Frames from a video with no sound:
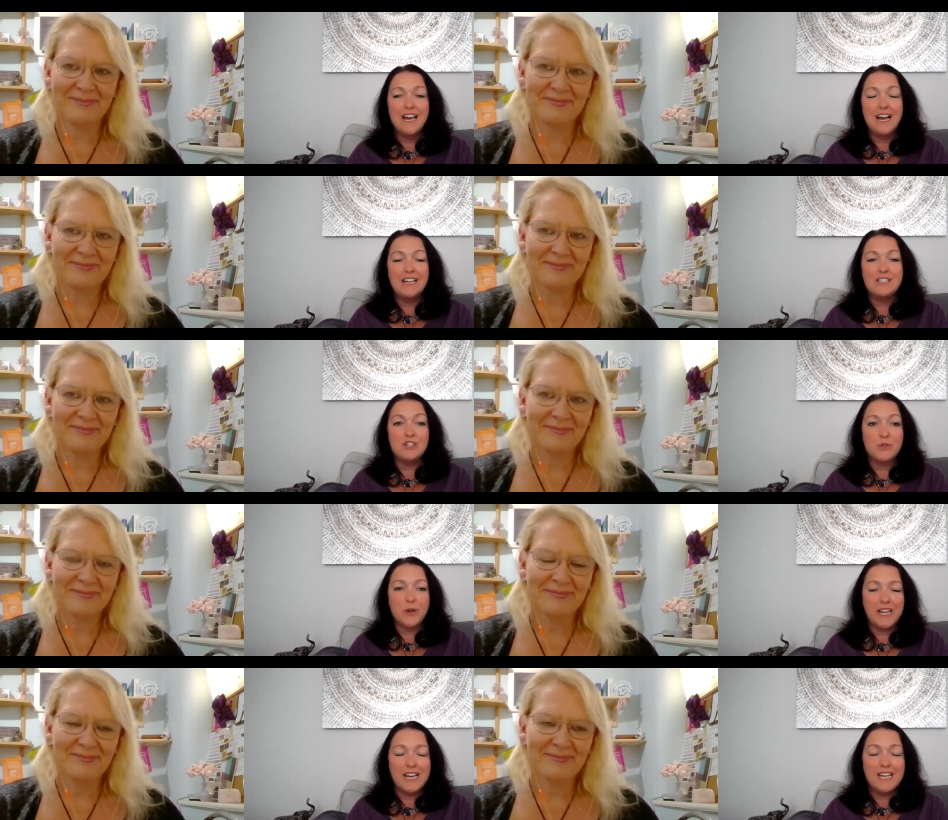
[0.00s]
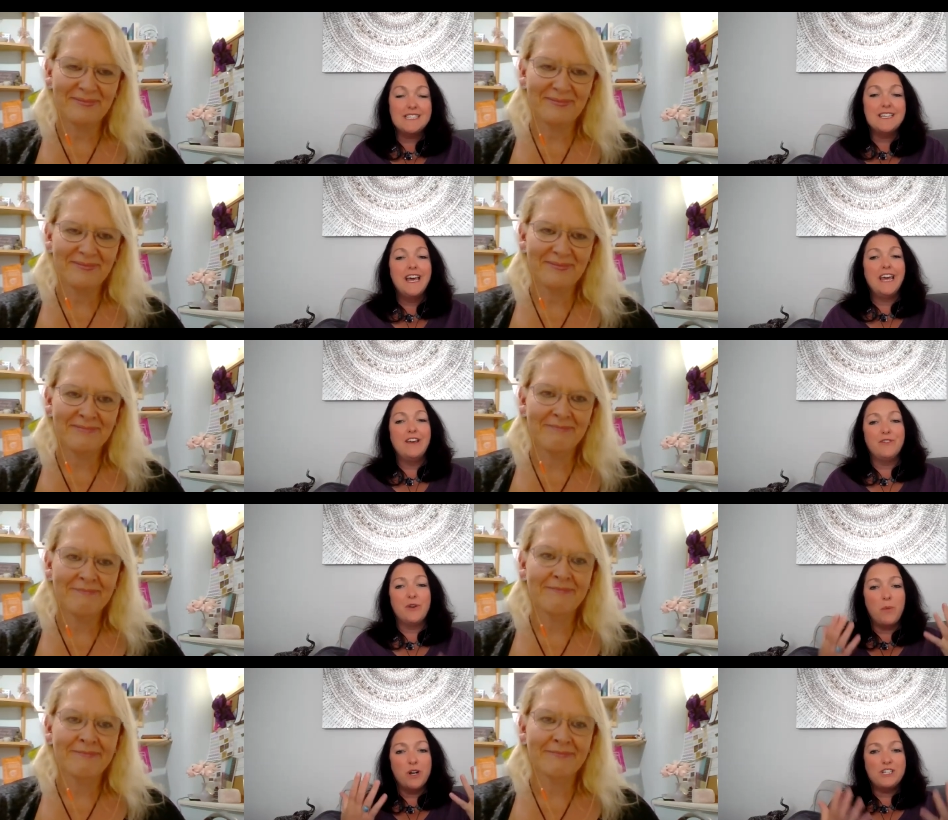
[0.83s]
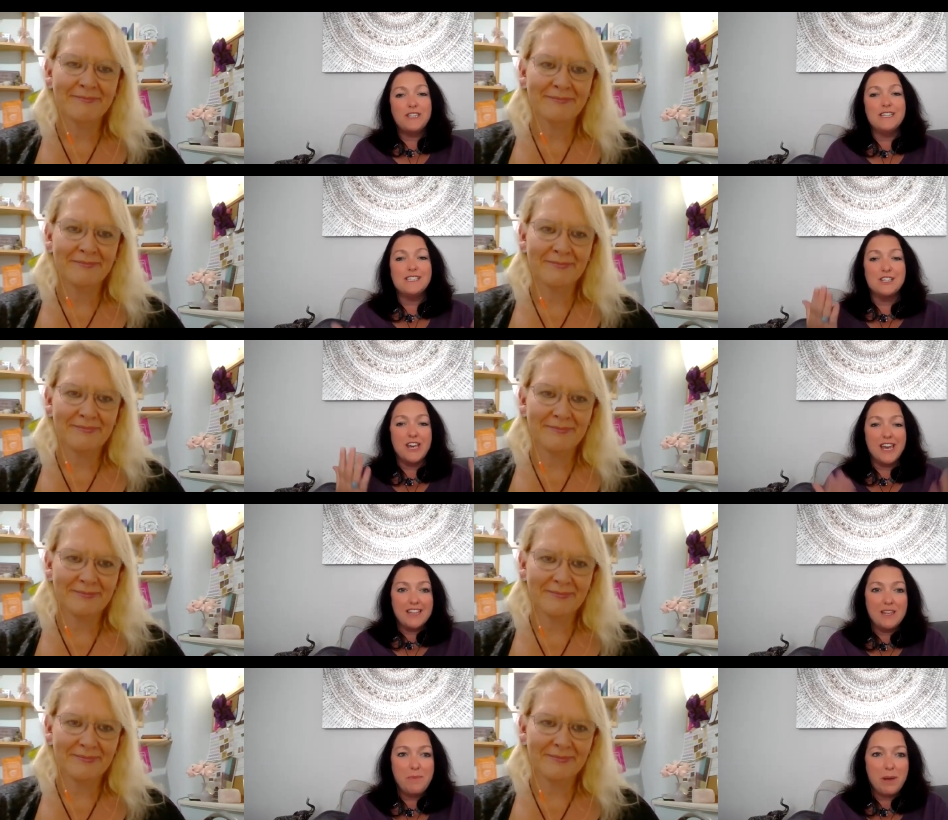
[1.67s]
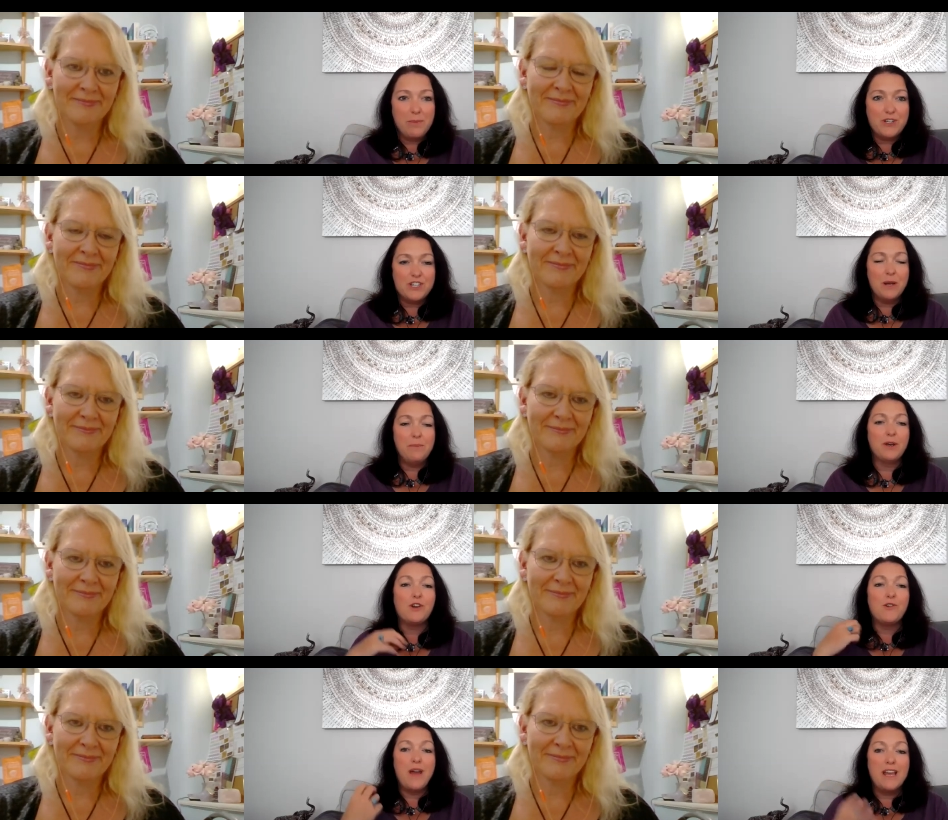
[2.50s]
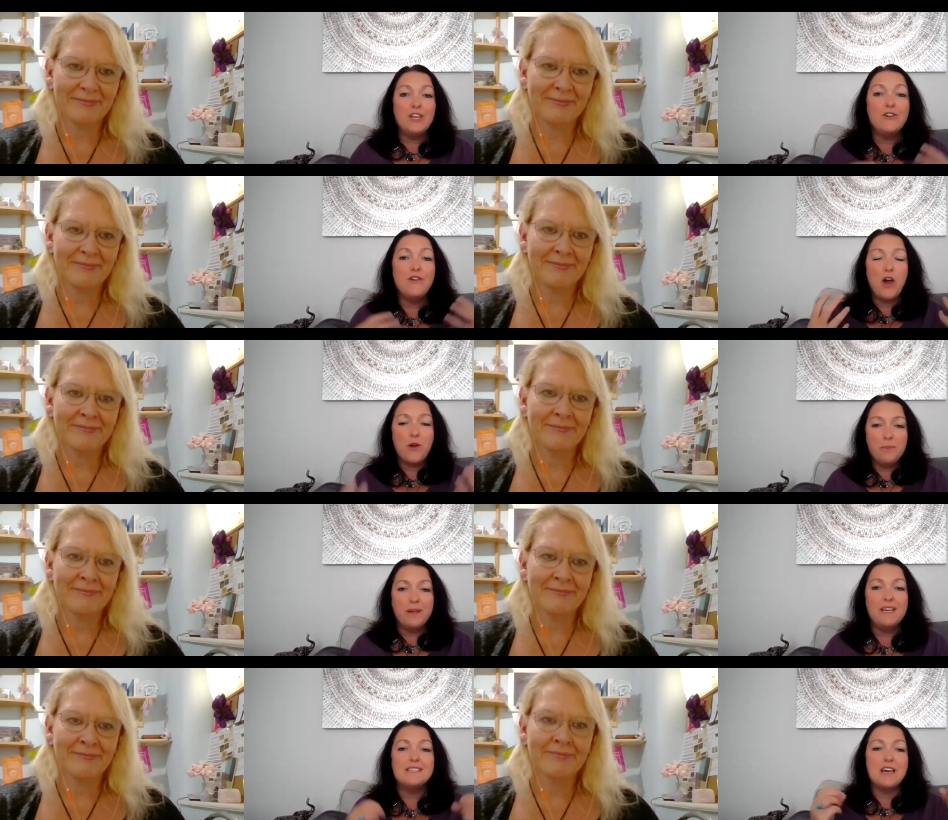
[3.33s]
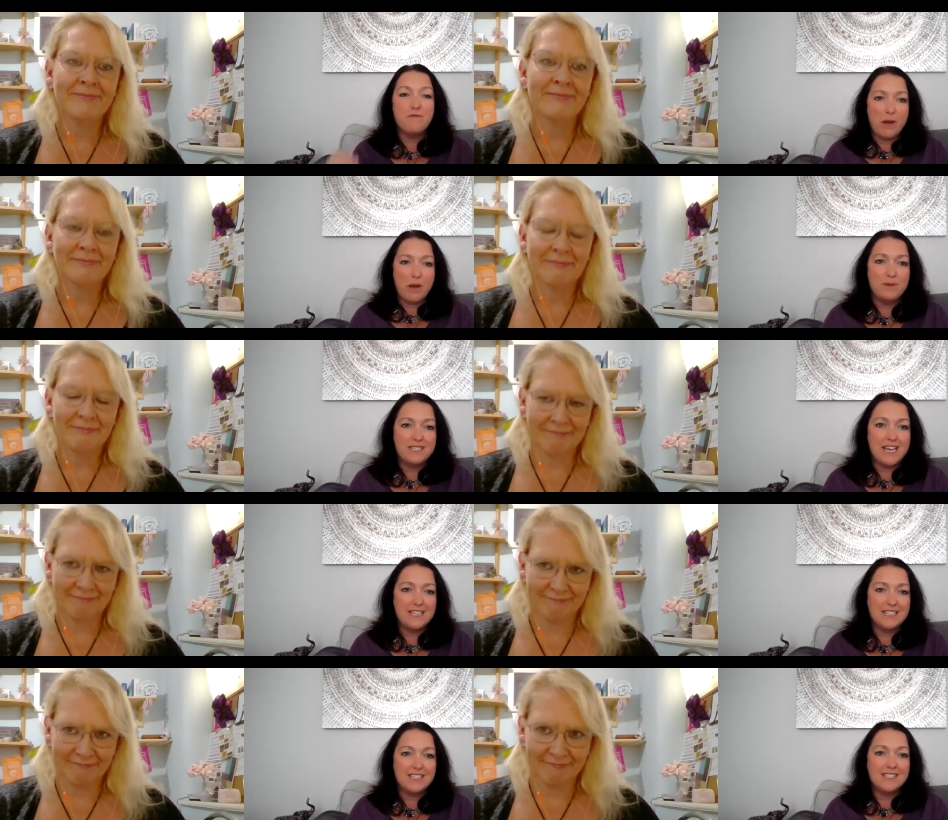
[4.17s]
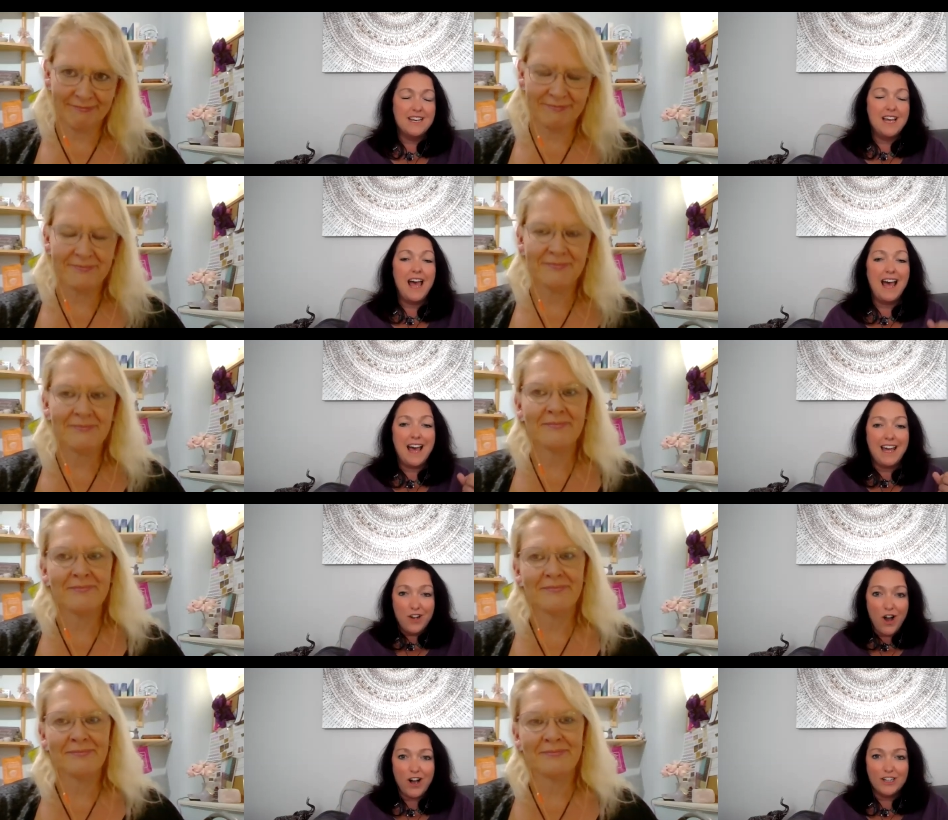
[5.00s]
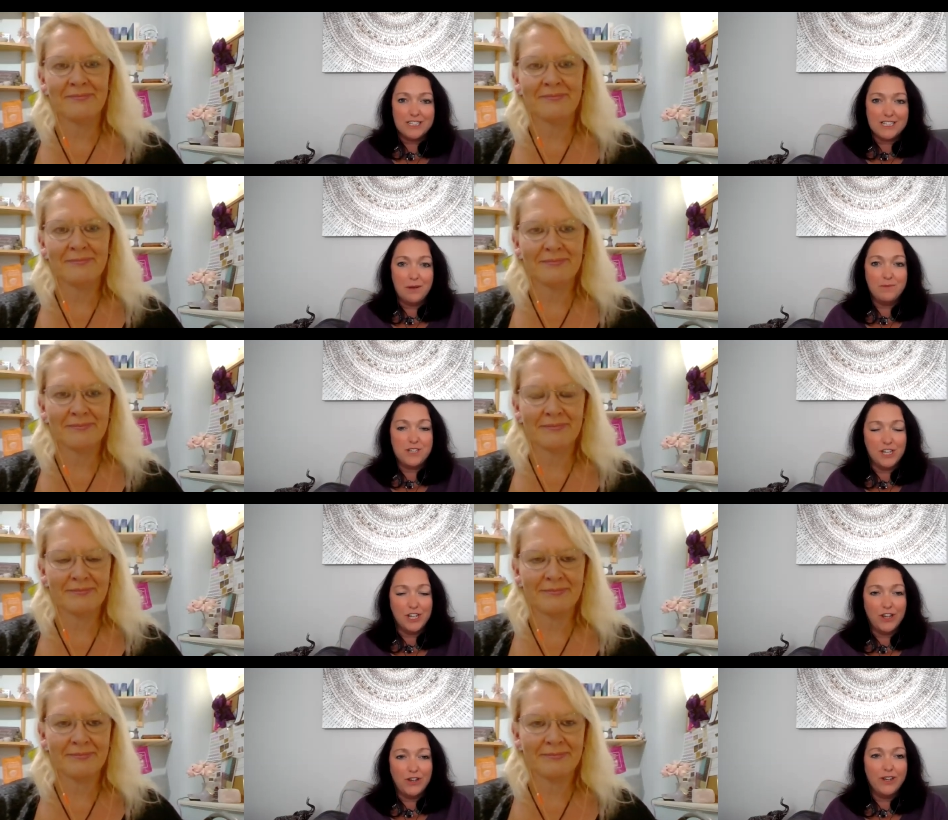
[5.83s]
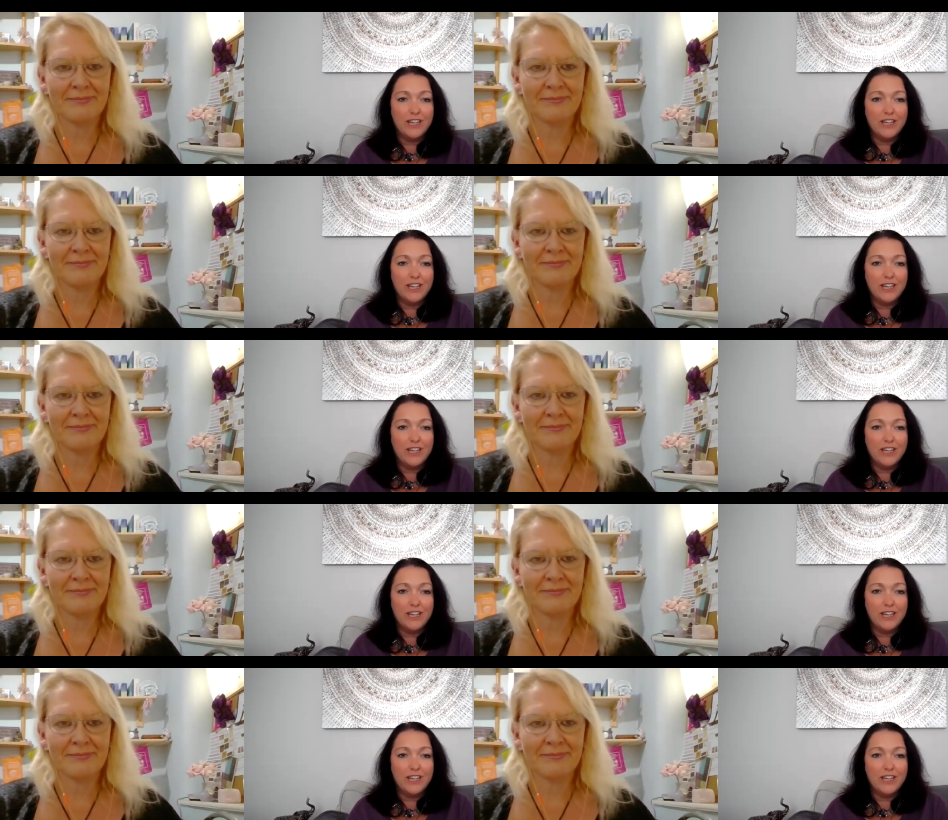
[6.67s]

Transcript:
Speaker 1: Uh, so join us. If you're watching this because you're in the membership, create your own piece that represents an archetype to you.